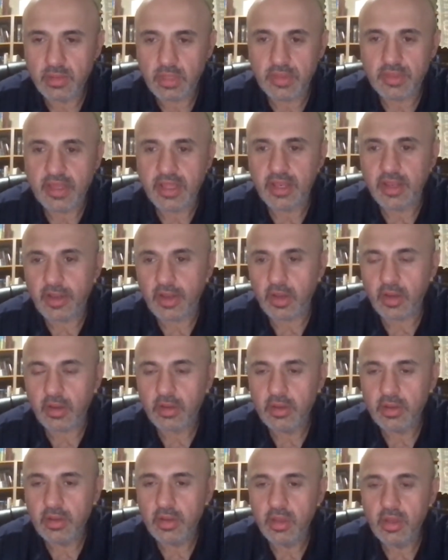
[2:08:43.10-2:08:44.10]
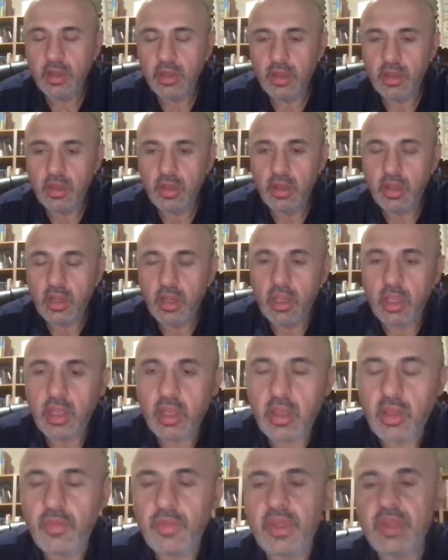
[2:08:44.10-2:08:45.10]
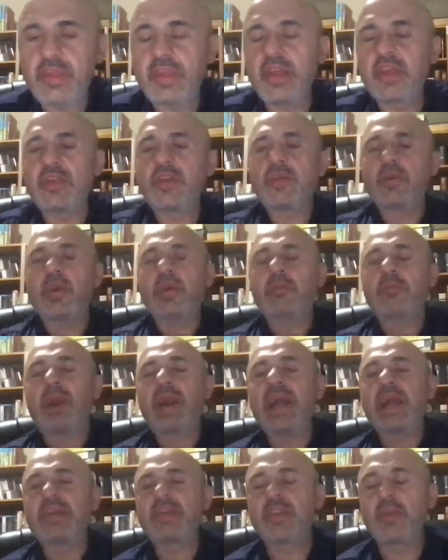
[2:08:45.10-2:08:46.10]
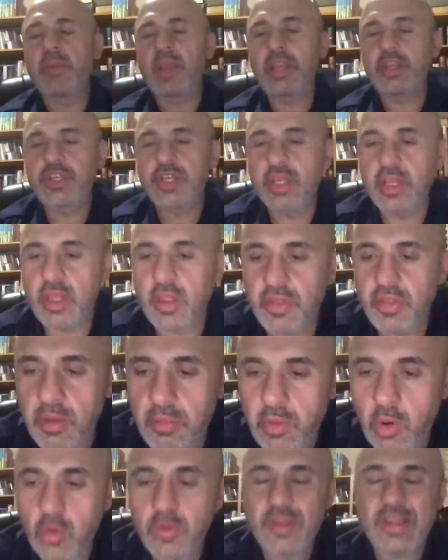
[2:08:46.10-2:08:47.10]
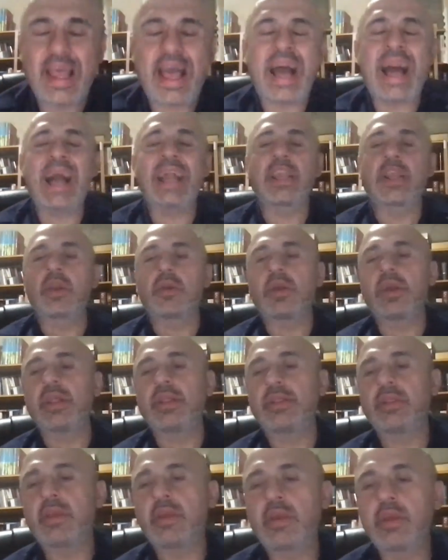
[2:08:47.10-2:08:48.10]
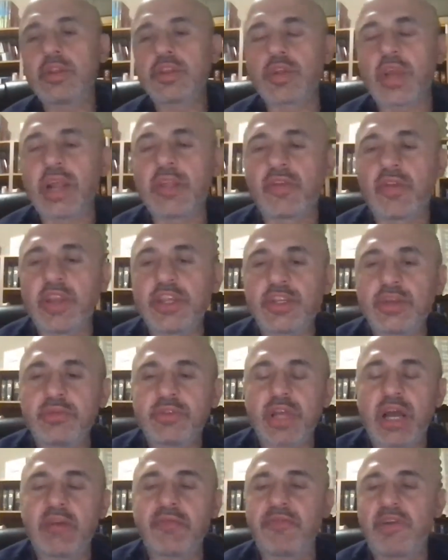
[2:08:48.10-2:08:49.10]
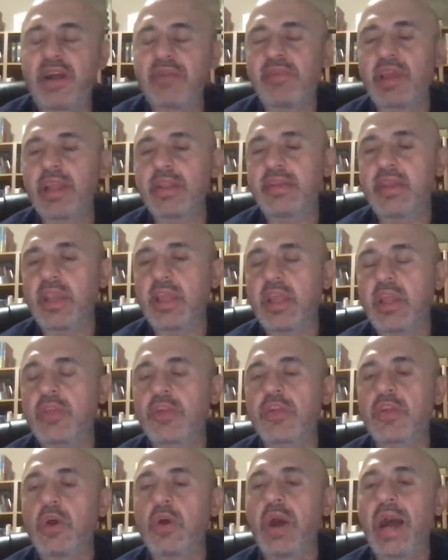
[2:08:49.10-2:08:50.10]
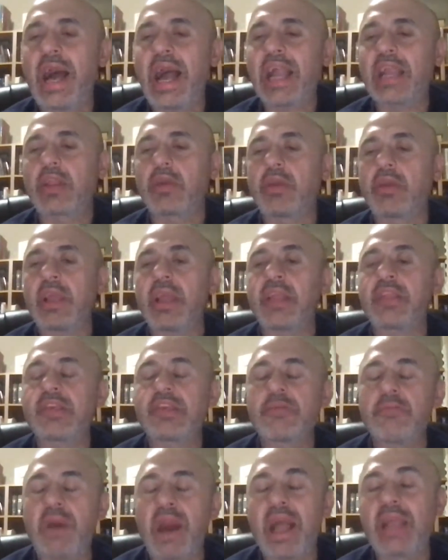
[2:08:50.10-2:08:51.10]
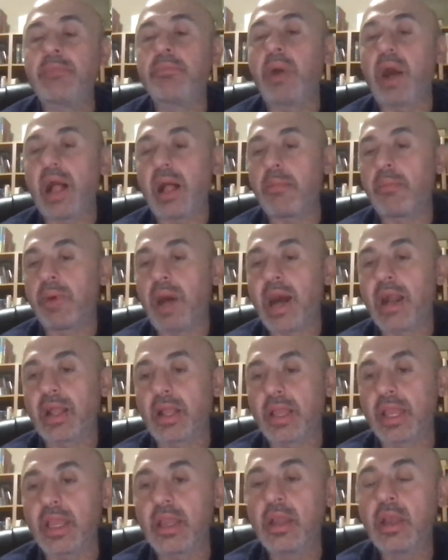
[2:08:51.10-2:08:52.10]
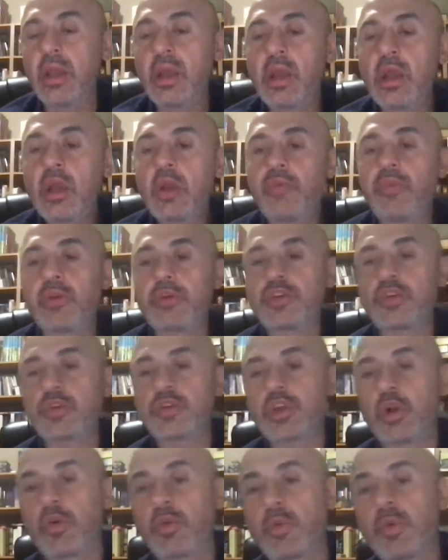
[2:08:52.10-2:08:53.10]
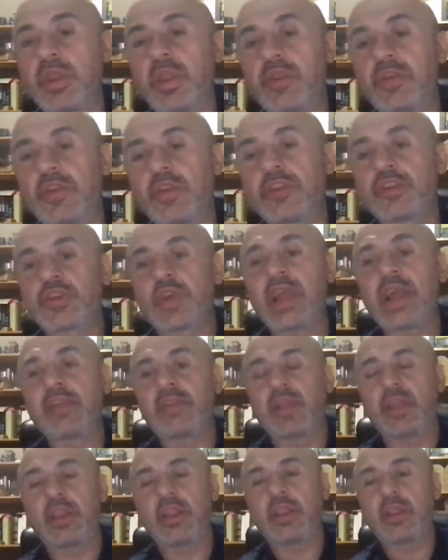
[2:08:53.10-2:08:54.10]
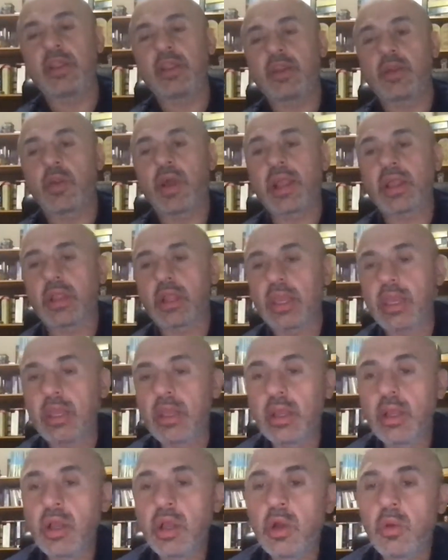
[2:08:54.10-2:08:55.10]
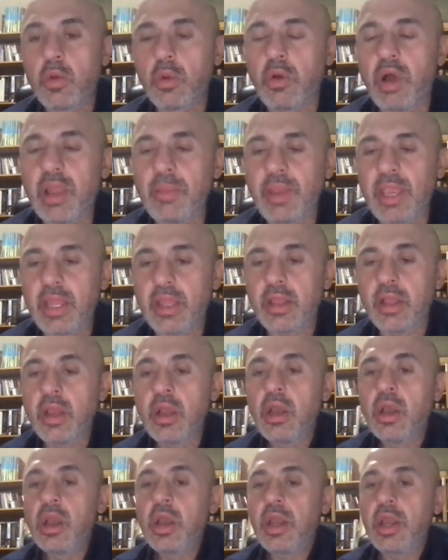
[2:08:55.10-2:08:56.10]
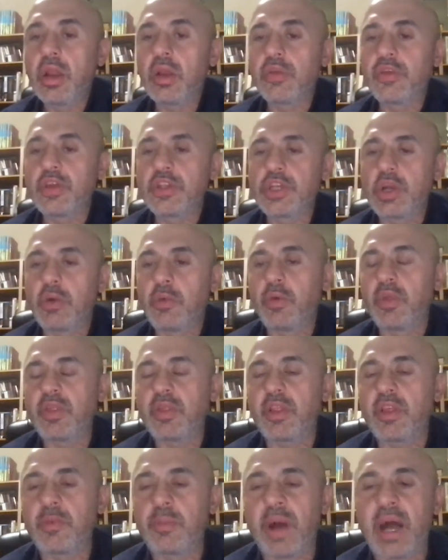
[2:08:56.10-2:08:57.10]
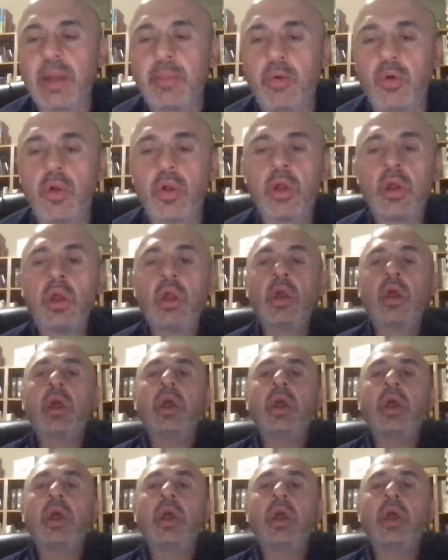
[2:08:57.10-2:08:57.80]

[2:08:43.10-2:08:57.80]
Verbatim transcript: Let's end it here. This is, in my estimation, the most accurate translation of John 5.19. It's so accurate, it's mind-boggling. Those Joe's Witnesses translated it correctly. What do I mean? Here's the Joe Witness Bible.